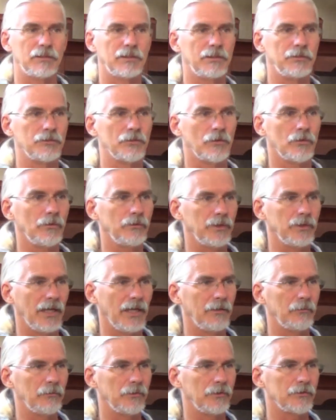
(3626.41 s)
in your own
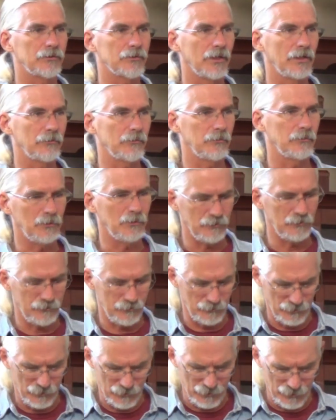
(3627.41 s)
eye where you're trying to remove
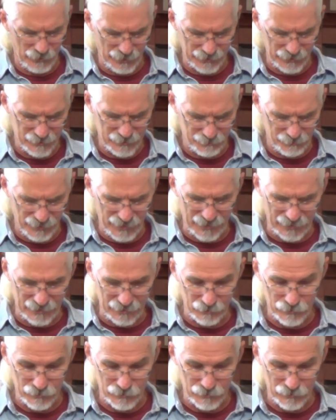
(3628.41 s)
a speck.